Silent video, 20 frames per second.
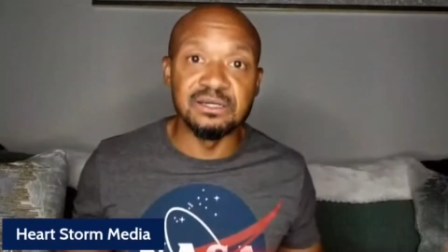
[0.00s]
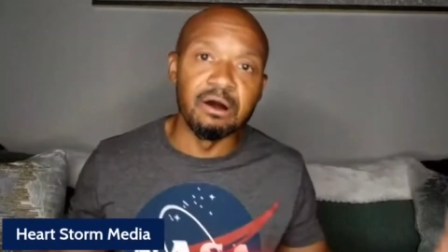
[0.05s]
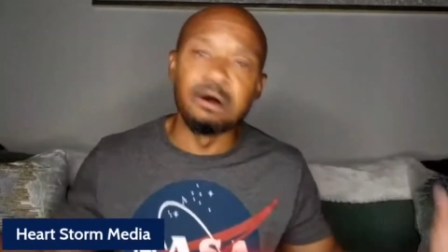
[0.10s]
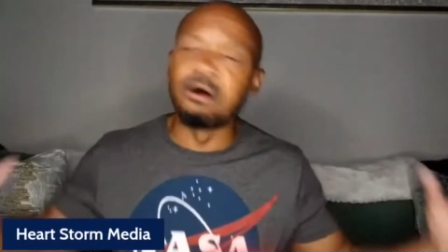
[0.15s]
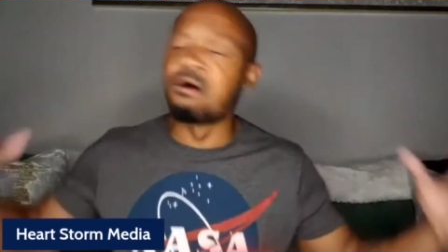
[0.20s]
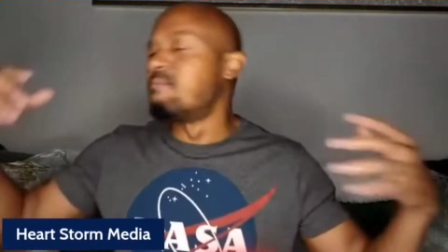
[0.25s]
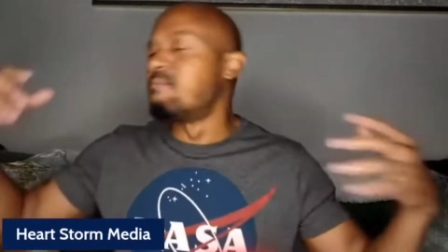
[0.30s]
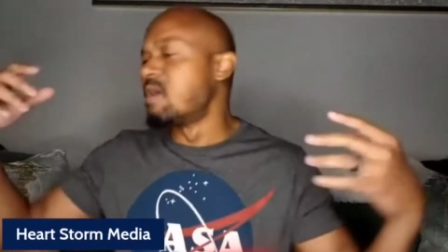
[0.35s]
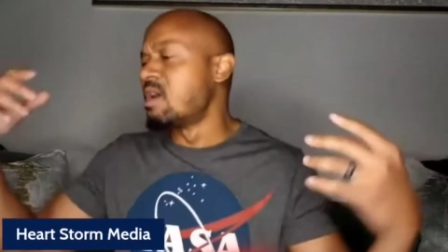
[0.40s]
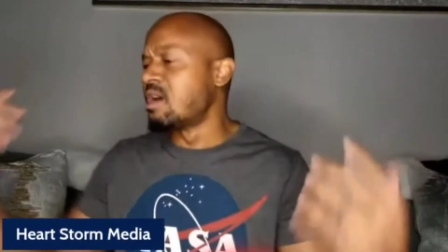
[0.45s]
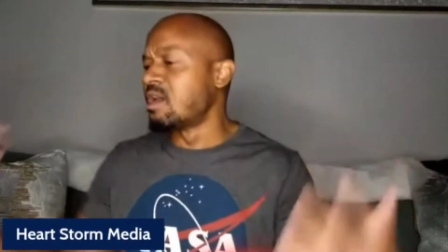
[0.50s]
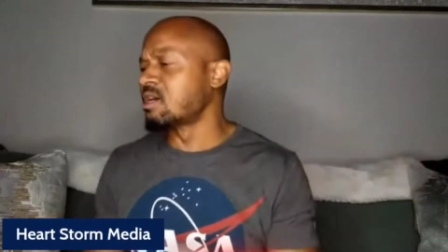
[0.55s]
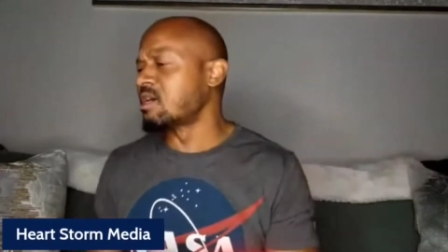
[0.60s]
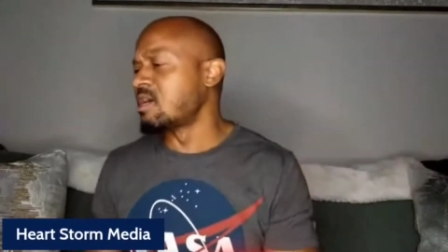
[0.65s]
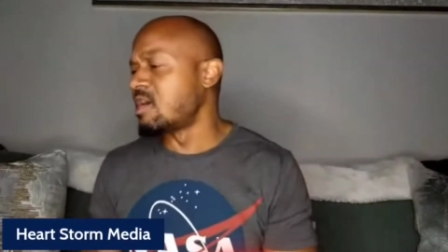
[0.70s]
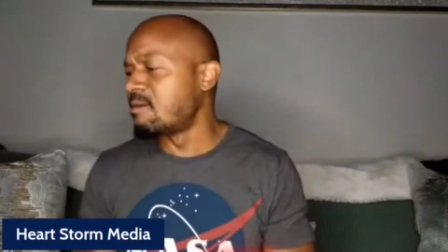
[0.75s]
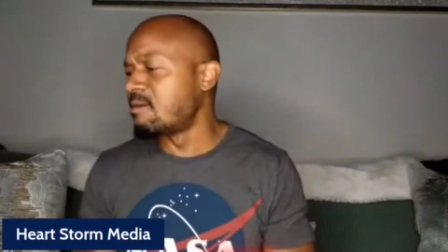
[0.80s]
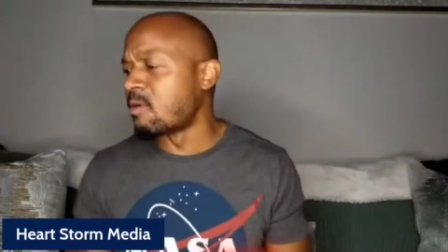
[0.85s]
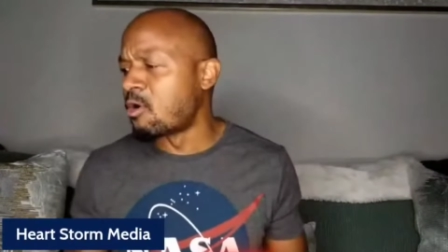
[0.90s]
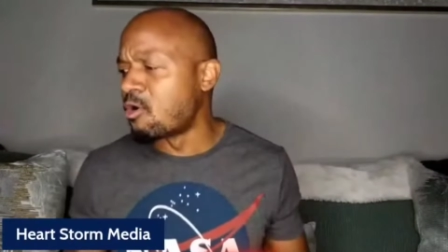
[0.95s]
Oh man, I
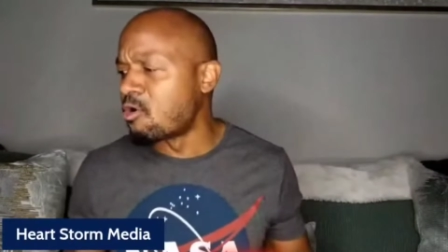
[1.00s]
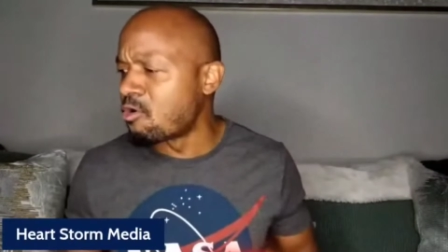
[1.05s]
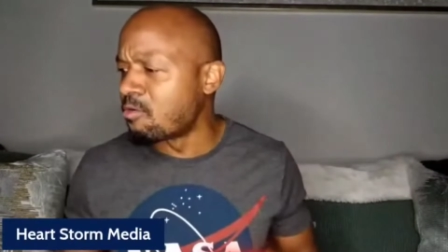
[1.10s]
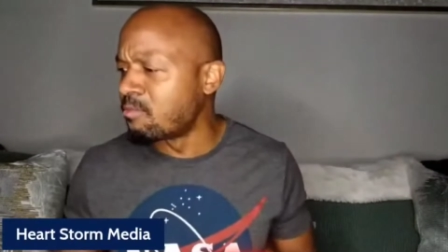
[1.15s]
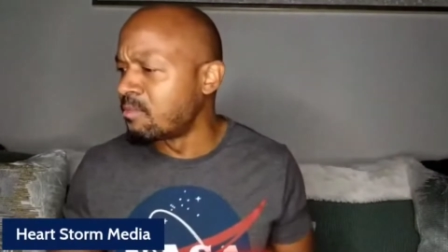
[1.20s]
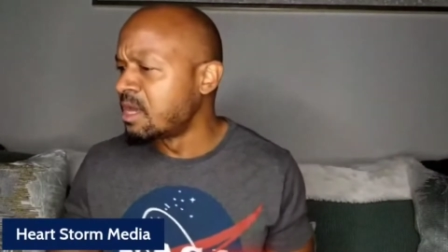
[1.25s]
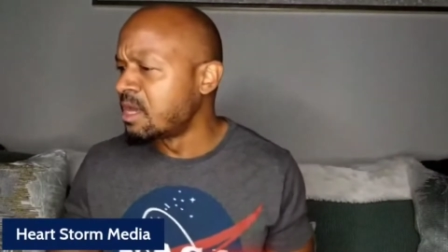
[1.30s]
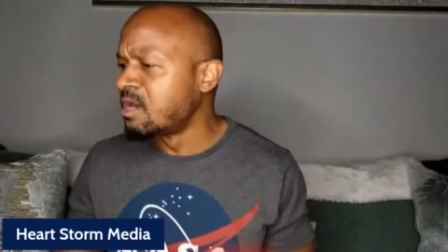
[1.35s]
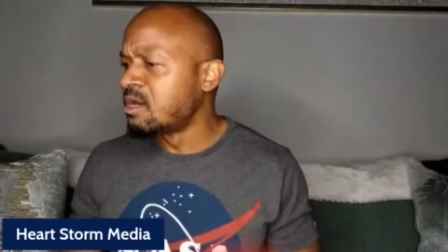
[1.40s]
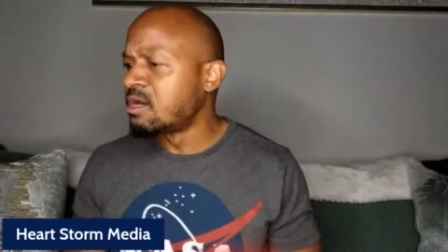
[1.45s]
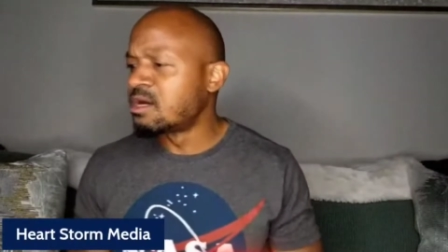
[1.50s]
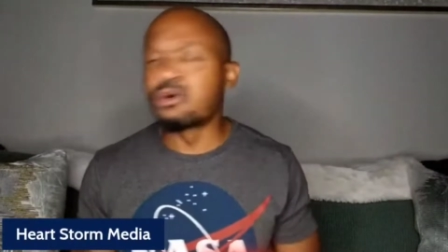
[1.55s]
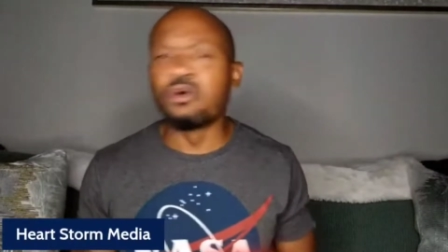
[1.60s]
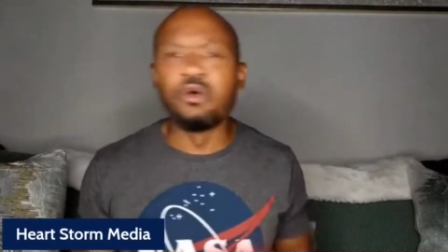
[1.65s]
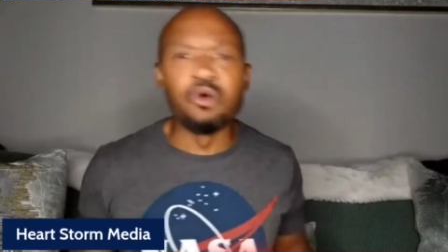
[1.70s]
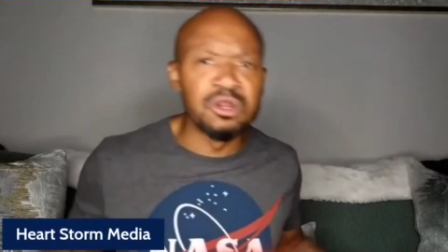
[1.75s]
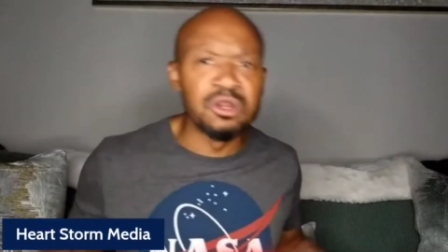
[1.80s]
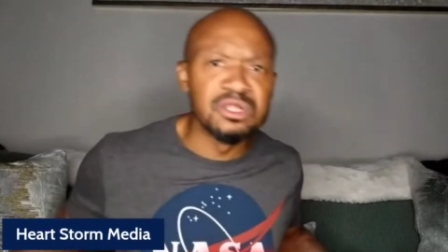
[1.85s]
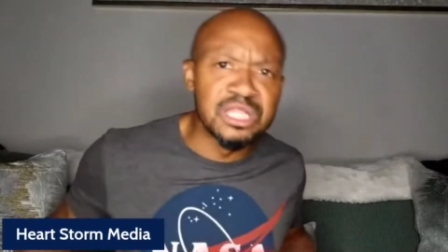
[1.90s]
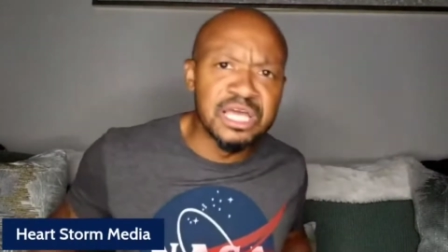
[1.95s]
came home,
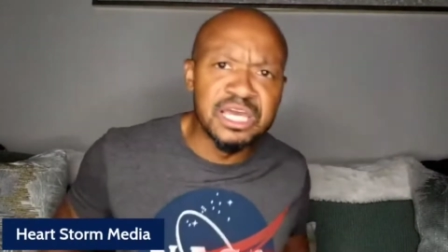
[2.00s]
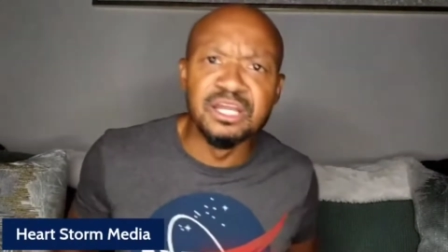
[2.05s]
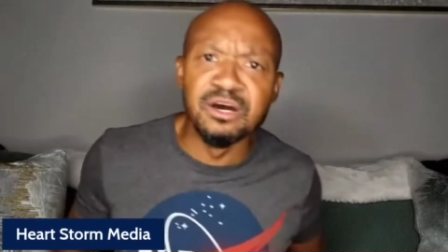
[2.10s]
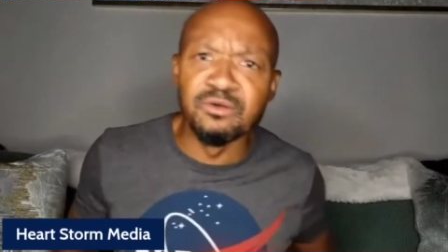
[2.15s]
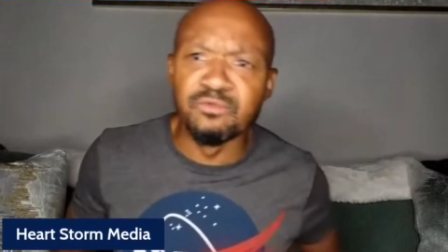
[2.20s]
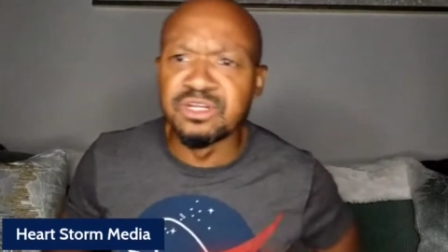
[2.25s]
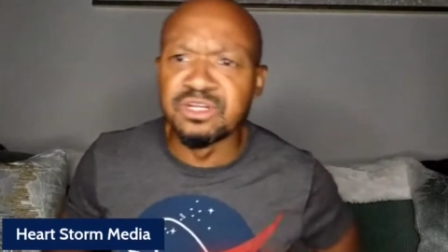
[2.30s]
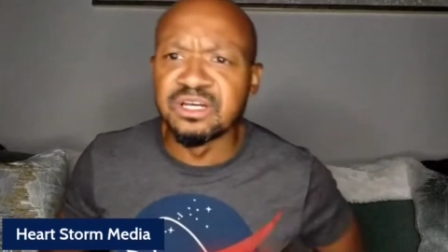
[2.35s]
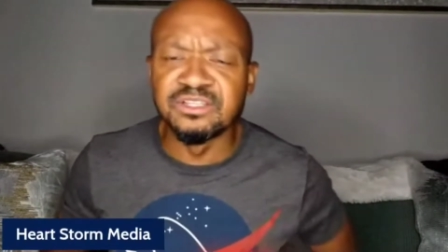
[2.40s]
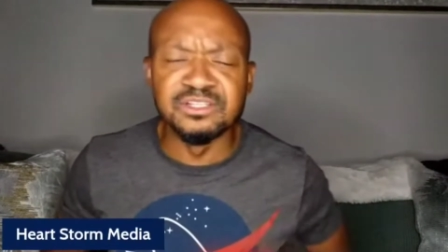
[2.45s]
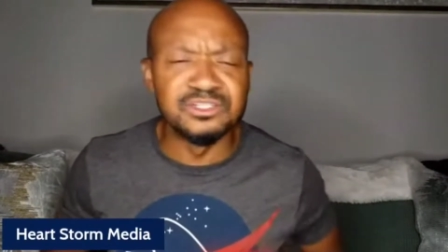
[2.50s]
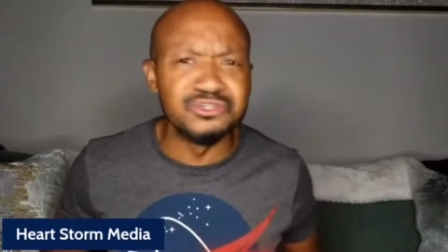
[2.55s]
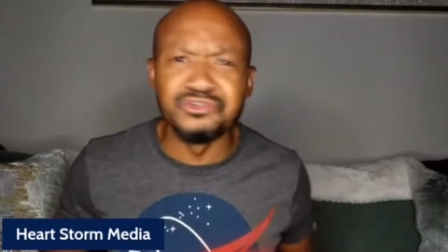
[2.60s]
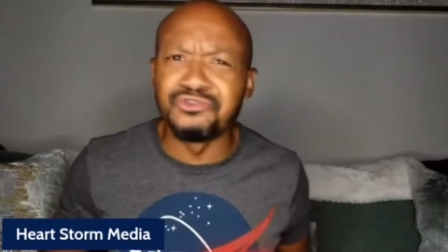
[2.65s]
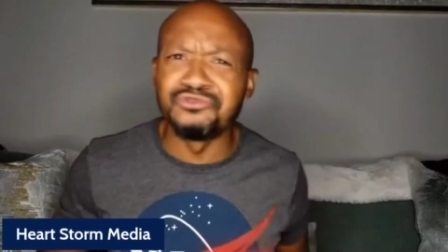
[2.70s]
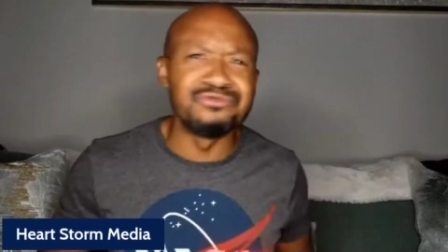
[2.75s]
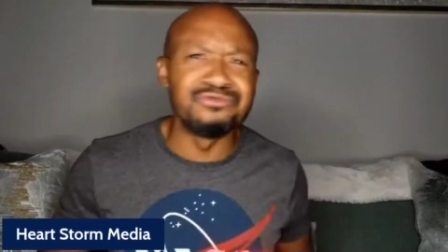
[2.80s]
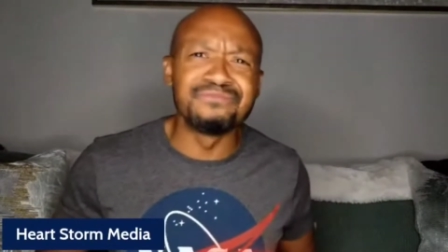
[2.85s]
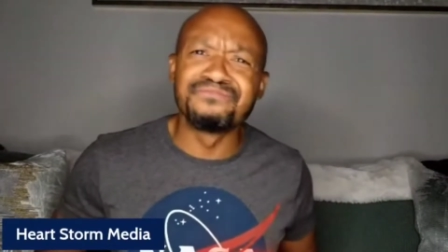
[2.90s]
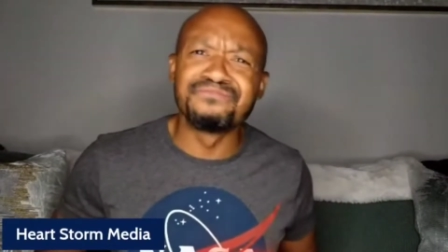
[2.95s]
quarter laid up with another
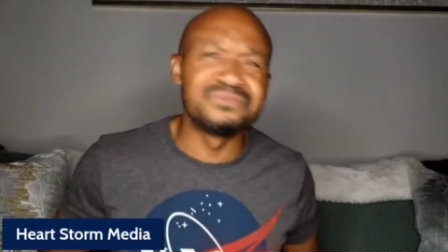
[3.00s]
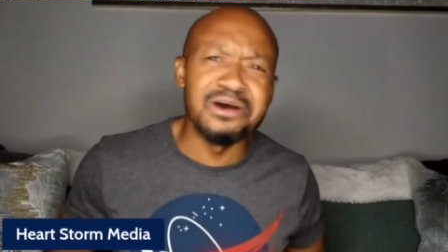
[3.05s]
dude.